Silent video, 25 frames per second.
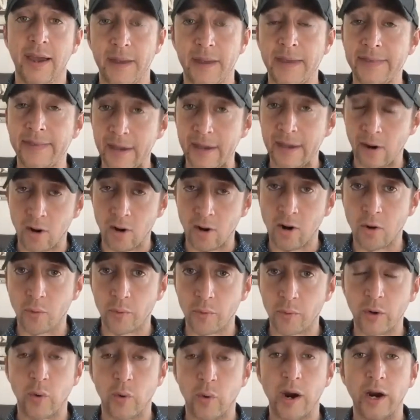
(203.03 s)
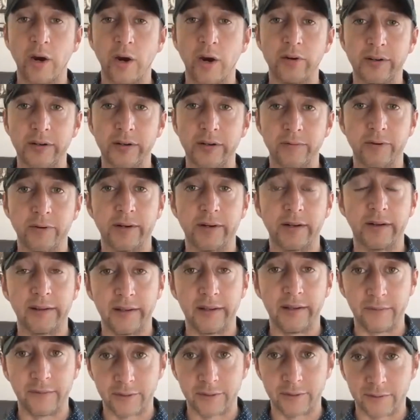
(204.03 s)
And they all require different
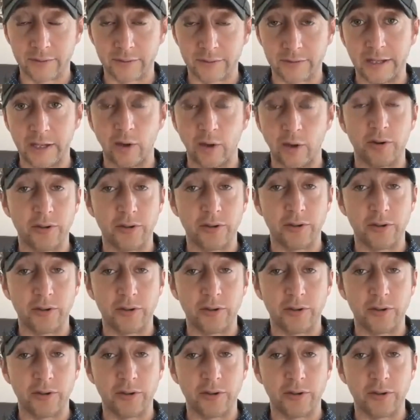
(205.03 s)
levels of skill,